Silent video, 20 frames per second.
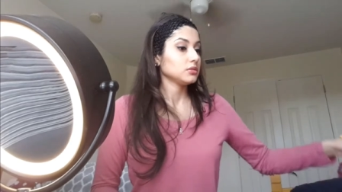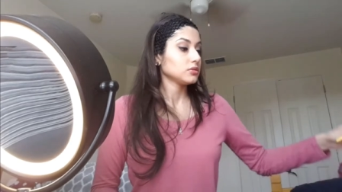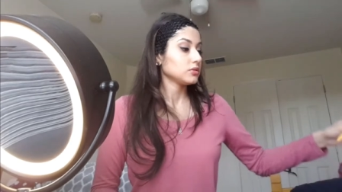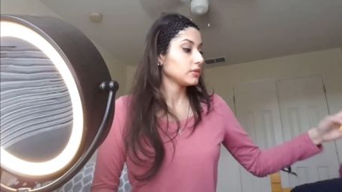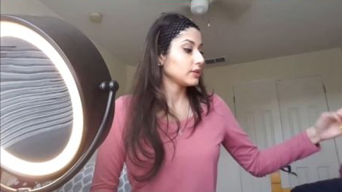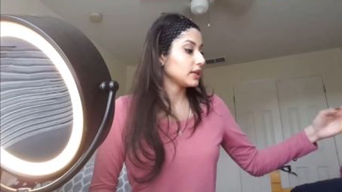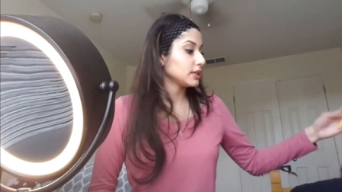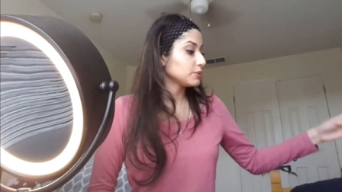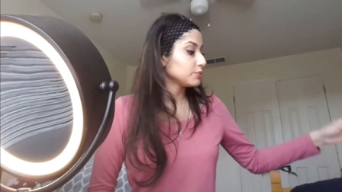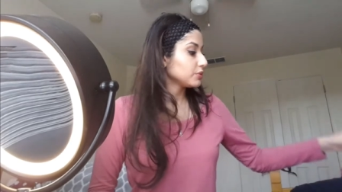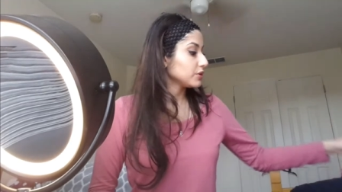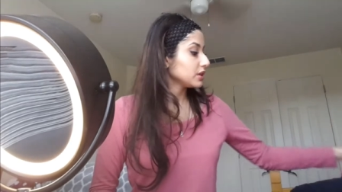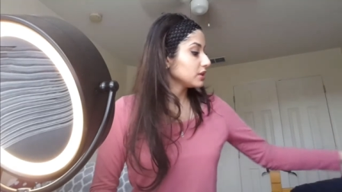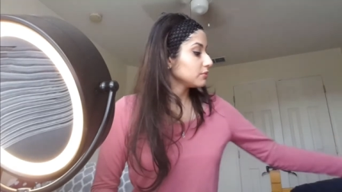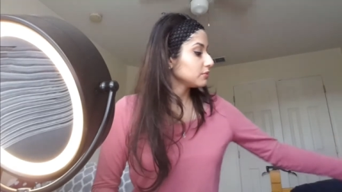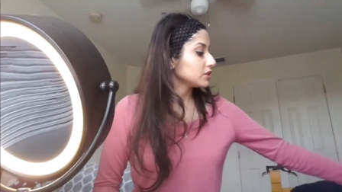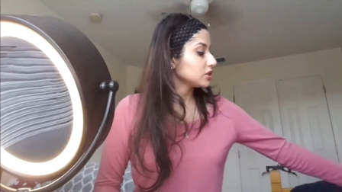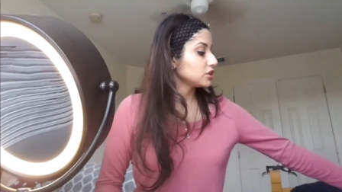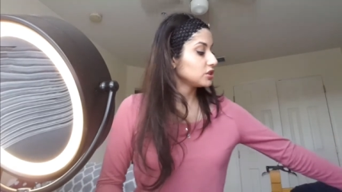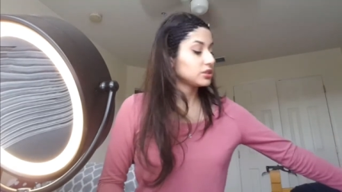So that's pretty
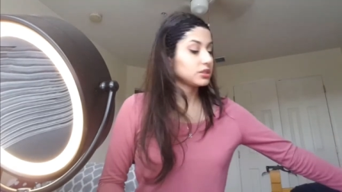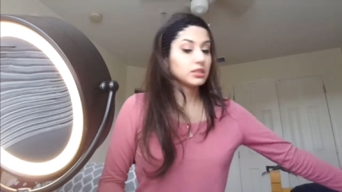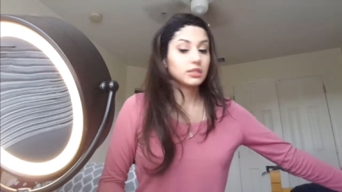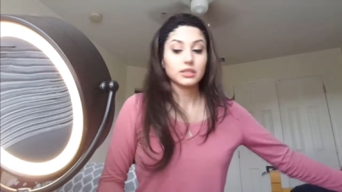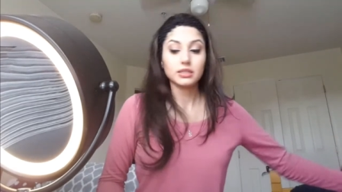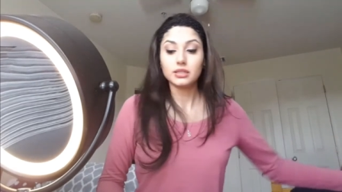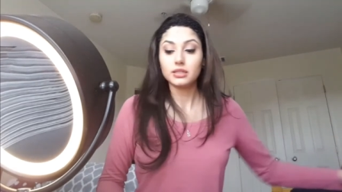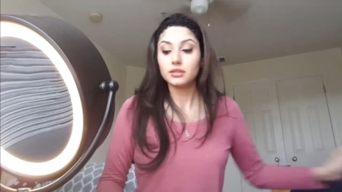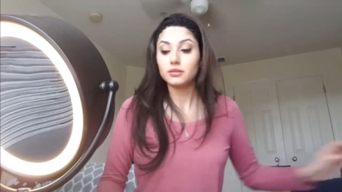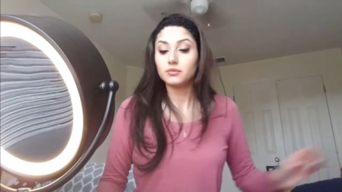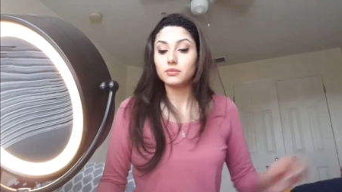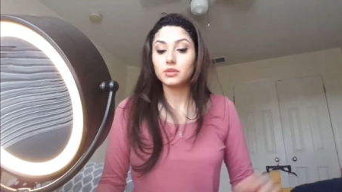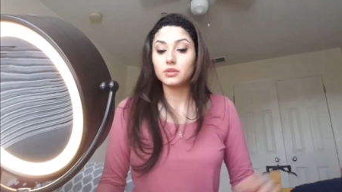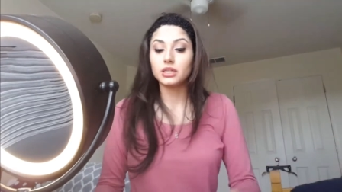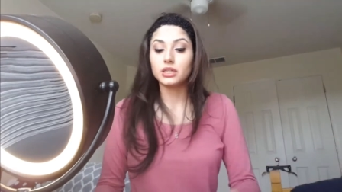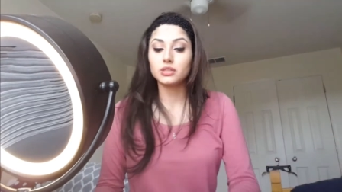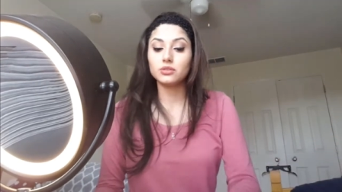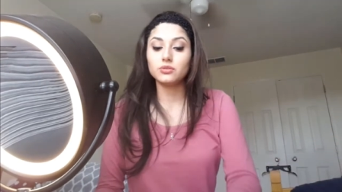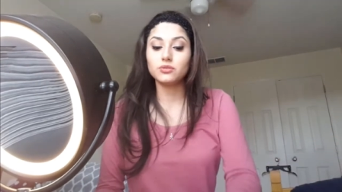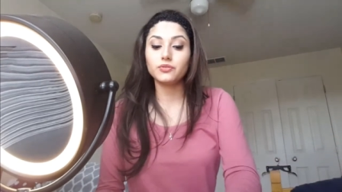much it, what
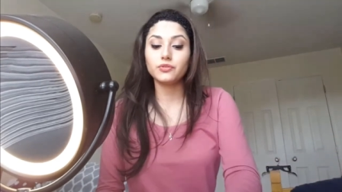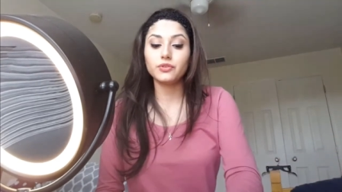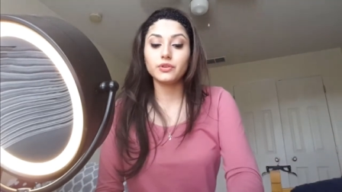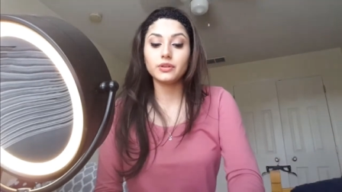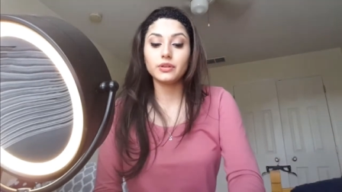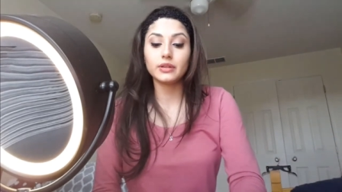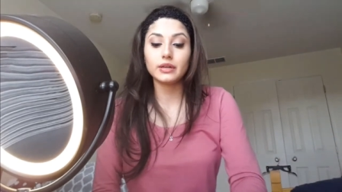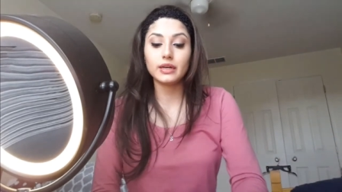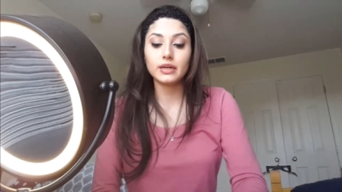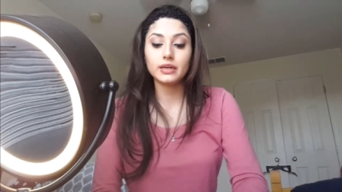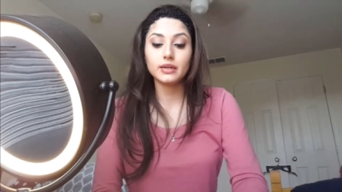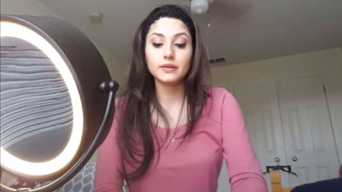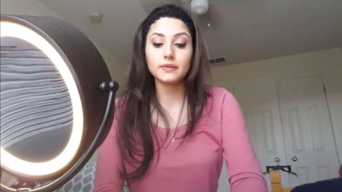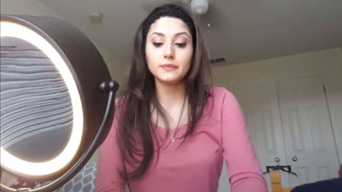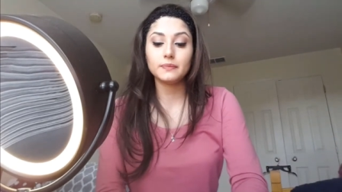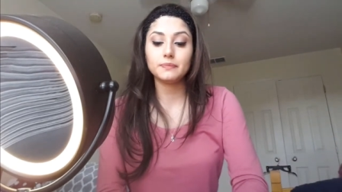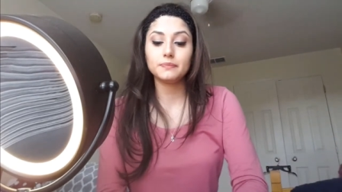I do for that.